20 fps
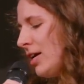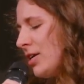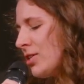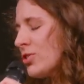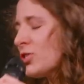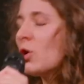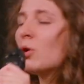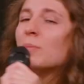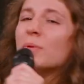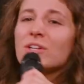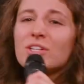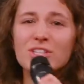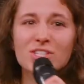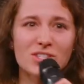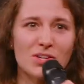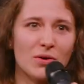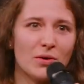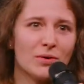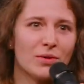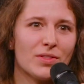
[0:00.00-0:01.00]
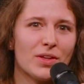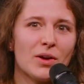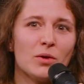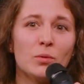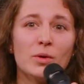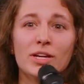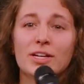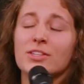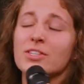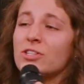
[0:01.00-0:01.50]
So much so that
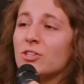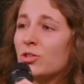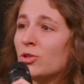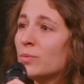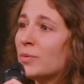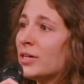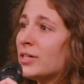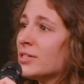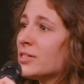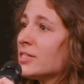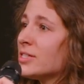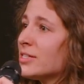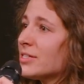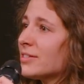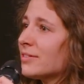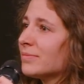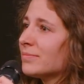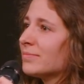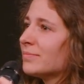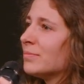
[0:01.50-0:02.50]
we as humans,